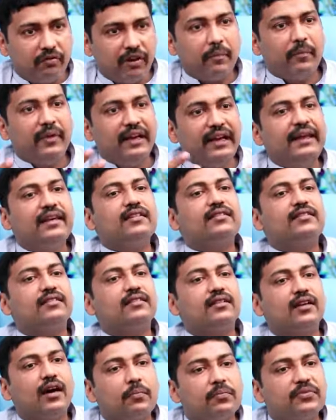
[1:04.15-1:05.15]
family
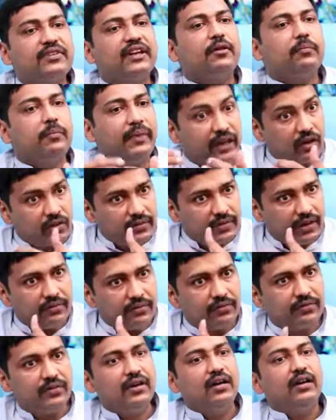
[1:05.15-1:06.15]
is upset because of
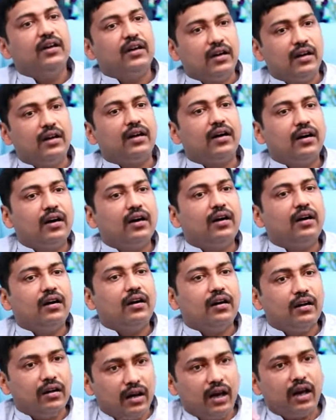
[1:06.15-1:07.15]

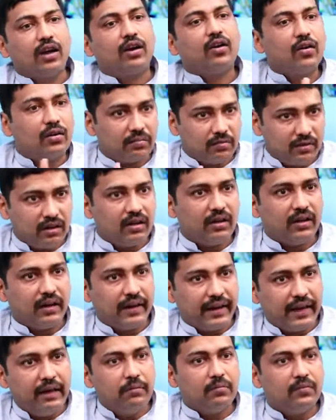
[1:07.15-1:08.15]
her or
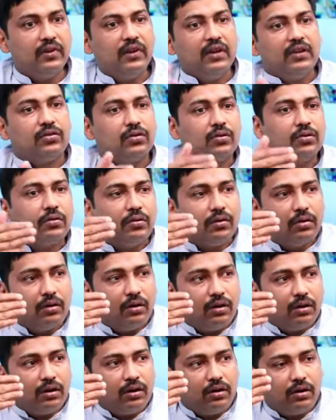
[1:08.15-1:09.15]
him.
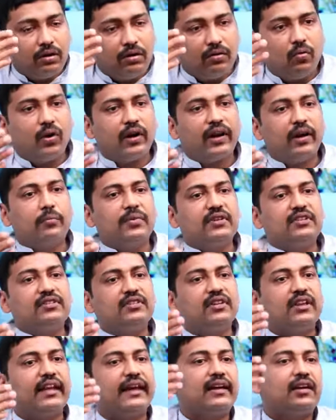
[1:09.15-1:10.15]
So what
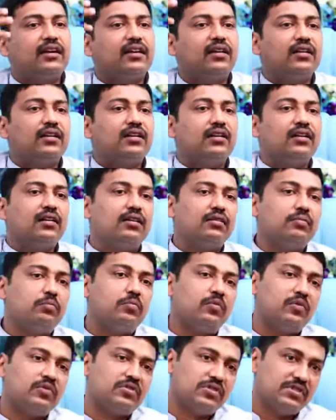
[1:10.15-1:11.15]
happens, like
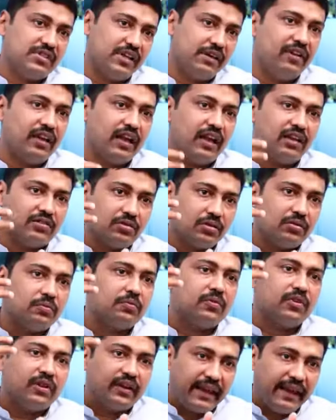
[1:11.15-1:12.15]
she will
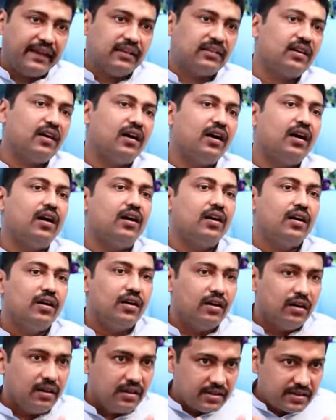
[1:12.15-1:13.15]
also take the
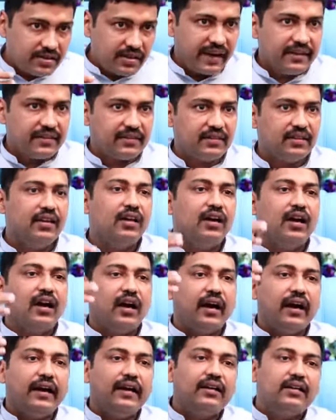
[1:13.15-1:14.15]
stress,
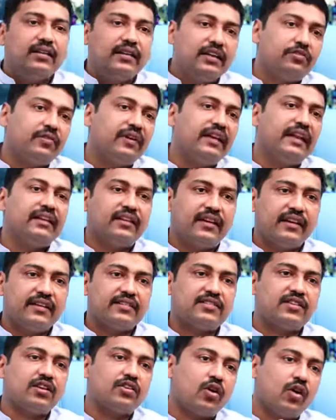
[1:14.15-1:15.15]
and this will
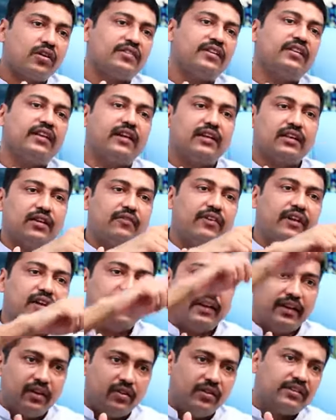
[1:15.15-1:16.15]
increase the toxin and the
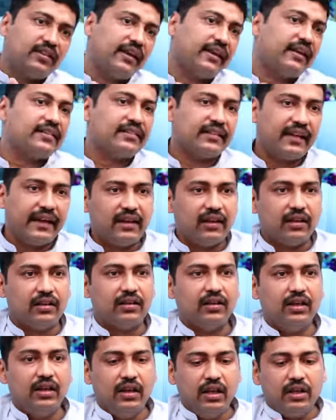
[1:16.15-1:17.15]
vitiligo. It's like a cycle.
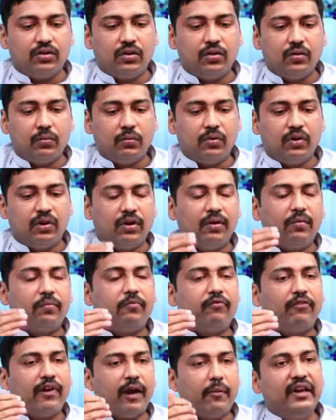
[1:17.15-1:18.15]
So
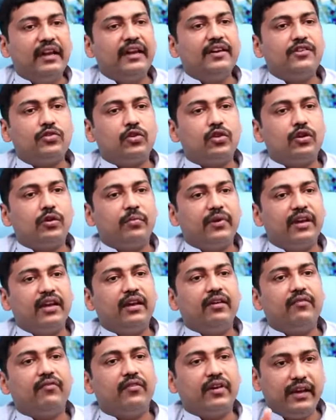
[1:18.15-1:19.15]
family should
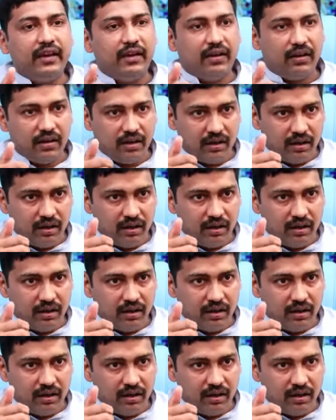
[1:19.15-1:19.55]
be very